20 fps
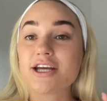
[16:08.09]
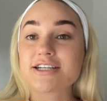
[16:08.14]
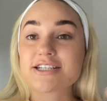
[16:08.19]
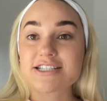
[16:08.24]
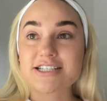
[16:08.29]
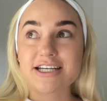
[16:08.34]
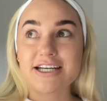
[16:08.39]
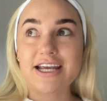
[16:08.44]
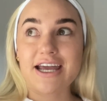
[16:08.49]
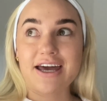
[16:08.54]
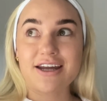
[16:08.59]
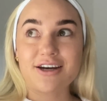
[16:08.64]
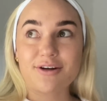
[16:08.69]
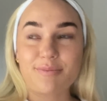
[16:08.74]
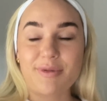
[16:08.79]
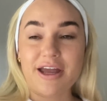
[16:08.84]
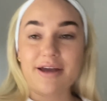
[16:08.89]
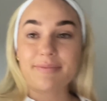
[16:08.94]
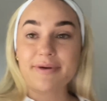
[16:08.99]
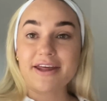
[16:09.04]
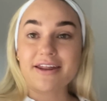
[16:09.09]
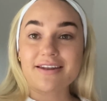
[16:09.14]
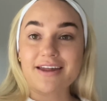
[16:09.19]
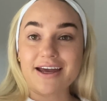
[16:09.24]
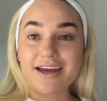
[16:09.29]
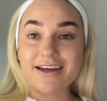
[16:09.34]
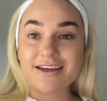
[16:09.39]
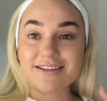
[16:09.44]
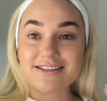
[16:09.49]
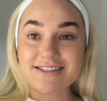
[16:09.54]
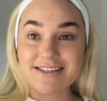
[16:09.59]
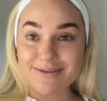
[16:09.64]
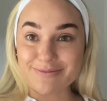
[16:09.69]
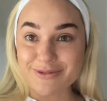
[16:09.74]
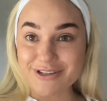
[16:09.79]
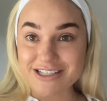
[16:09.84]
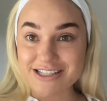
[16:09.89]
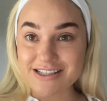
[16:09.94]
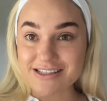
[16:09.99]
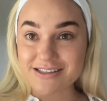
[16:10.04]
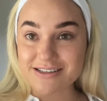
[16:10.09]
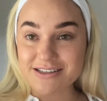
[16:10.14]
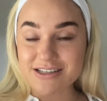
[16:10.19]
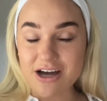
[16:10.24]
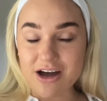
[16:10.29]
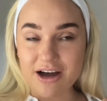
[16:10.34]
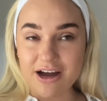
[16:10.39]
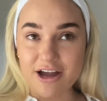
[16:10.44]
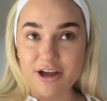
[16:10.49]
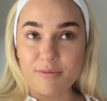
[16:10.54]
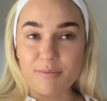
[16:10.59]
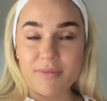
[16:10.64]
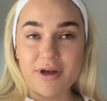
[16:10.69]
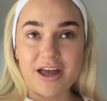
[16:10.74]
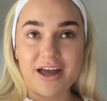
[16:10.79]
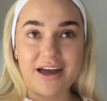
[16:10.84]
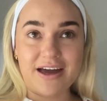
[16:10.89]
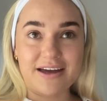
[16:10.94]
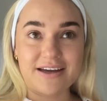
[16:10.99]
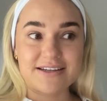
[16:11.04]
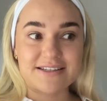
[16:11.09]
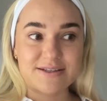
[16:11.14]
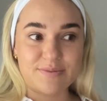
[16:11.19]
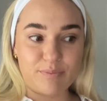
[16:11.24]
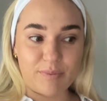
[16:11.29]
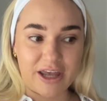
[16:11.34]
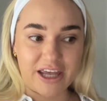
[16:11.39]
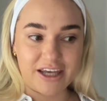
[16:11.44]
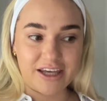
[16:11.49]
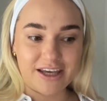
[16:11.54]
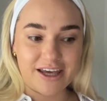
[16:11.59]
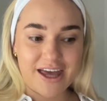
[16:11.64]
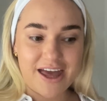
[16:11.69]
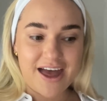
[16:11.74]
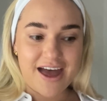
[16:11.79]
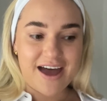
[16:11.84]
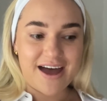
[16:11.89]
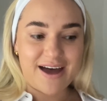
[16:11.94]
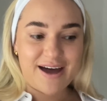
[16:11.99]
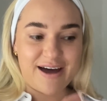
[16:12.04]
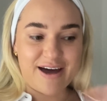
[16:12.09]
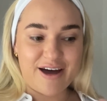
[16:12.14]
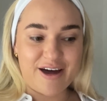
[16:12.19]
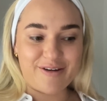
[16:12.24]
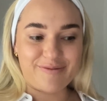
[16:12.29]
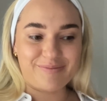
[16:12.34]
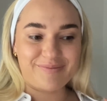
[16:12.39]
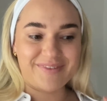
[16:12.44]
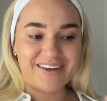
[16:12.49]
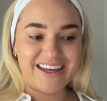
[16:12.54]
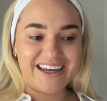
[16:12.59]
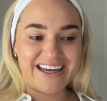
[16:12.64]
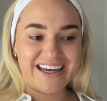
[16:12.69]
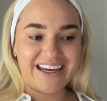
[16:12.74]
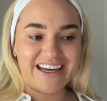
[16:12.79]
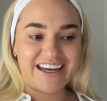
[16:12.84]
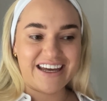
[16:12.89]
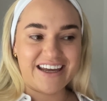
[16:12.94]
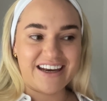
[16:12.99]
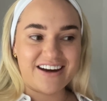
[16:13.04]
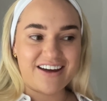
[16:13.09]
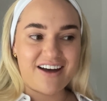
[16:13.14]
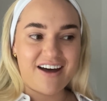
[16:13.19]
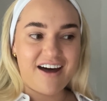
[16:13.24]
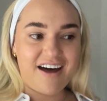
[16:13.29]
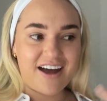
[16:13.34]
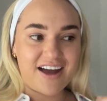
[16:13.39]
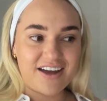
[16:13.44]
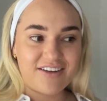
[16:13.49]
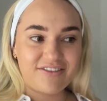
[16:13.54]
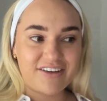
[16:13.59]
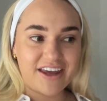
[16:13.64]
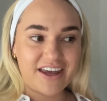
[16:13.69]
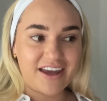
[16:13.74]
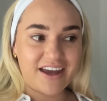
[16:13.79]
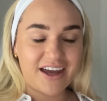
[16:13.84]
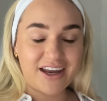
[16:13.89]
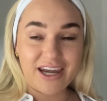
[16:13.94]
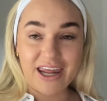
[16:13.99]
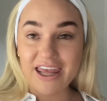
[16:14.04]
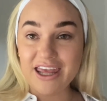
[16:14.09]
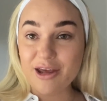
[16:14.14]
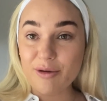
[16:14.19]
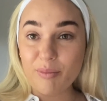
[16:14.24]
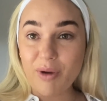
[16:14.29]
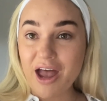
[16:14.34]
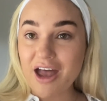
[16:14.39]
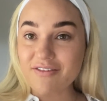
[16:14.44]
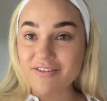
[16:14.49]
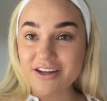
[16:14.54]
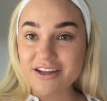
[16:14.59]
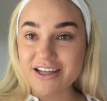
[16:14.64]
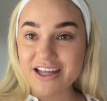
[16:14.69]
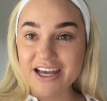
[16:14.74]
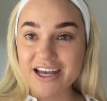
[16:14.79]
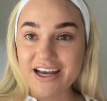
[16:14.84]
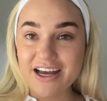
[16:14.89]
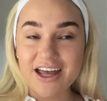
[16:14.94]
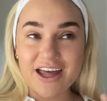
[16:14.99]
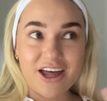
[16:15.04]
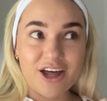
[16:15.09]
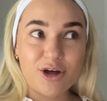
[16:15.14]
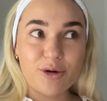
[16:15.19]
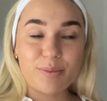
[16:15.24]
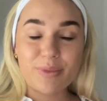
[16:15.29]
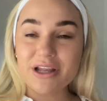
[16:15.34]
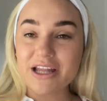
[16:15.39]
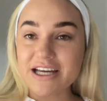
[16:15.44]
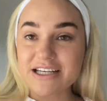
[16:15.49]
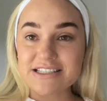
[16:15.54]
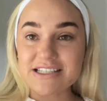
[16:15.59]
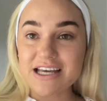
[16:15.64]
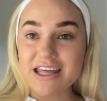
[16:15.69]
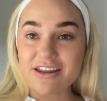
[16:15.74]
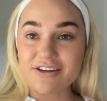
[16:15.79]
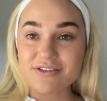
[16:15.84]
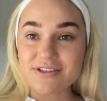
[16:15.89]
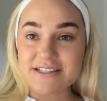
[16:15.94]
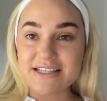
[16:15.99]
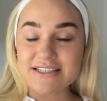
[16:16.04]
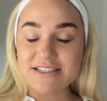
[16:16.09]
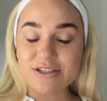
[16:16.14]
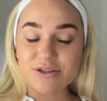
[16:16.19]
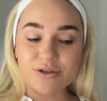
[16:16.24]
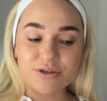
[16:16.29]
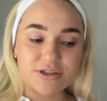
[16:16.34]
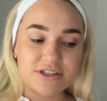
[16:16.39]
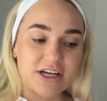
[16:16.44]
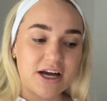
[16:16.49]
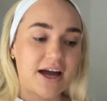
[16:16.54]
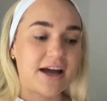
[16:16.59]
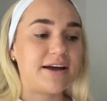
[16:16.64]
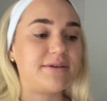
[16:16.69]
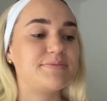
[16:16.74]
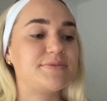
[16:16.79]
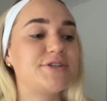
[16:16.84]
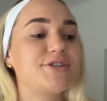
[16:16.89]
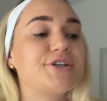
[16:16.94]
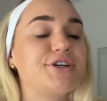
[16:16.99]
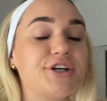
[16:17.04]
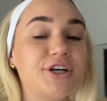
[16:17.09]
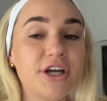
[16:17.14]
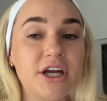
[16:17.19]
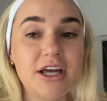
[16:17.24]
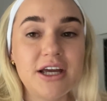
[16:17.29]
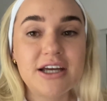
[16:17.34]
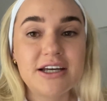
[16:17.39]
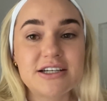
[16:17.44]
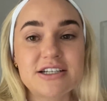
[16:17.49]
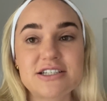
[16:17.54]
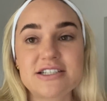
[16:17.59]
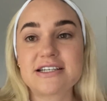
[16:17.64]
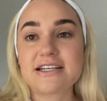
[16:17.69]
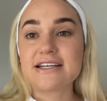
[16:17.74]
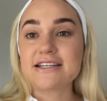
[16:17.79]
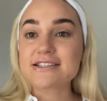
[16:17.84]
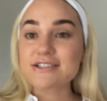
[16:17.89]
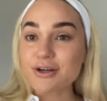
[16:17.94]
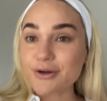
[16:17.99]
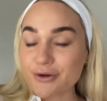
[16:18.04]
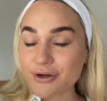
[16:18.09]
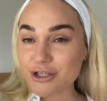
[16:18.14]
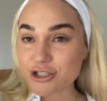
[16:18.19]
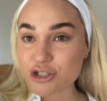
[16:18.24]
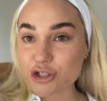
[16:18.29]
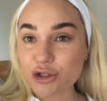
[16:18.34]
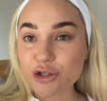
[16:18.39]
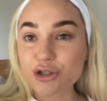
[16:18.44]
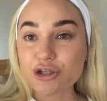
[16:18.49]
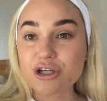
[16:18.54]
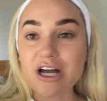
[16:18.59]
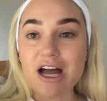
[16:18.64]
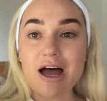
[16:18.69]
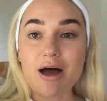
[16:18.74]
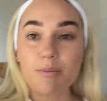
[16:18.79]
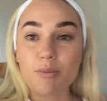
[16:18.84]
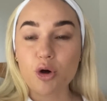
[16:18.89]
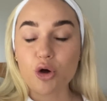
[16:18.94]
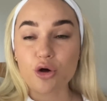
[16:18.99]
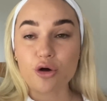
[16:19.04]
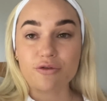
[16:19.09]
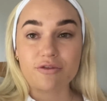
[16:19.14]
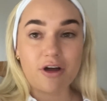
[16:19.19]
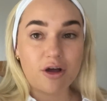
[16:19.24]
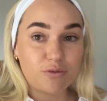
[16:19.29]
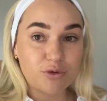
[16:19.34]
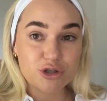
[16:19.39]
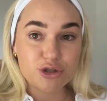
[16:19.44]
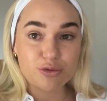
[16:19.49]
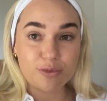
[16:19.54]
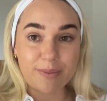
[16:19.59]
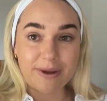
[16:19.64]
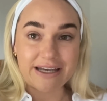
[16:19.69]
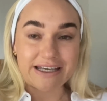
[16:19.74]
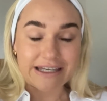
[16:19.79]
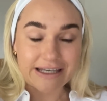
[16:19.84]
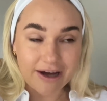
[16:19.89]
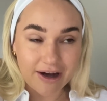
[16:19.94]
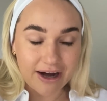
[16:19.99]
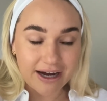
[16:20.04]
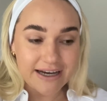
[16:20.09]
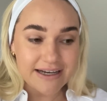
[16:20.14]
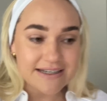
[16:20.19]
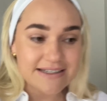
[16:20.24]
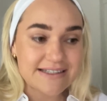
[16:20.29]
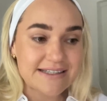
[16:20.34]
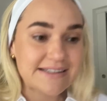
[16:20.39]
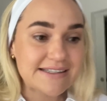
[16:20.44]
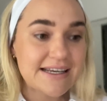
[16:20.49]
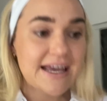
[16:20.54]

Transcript: She had a baby like similar time as me. And Ivy and him haven't like played together in such a long time. So she's going to come over, which will be nice.